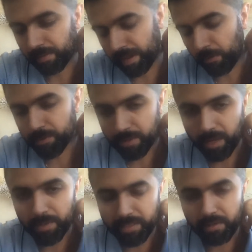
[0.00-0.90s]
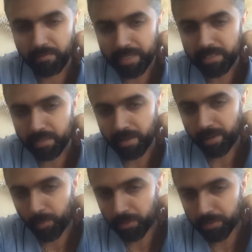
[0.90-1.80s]
also now as an investor,
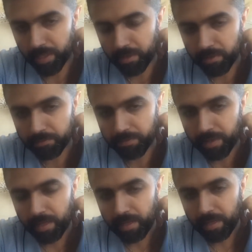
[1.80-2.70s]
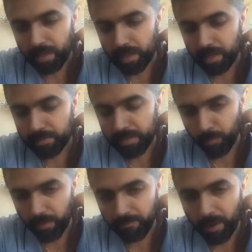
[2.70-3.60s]
like when you think of
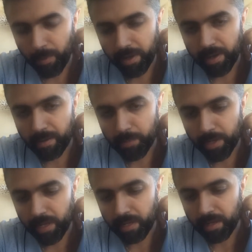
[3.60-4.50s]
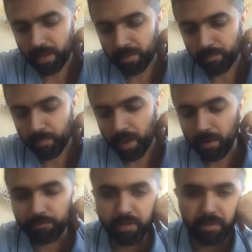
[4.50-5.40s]
someone founding a company
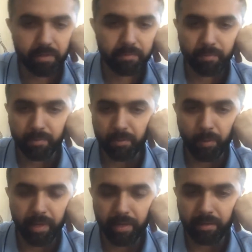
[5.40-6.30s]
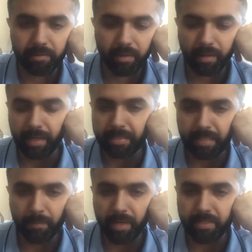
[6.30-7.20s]
after doing like
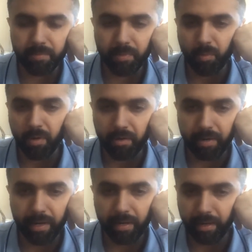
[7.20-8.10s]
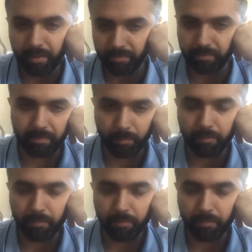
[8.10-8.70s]
some customer work, right? Like over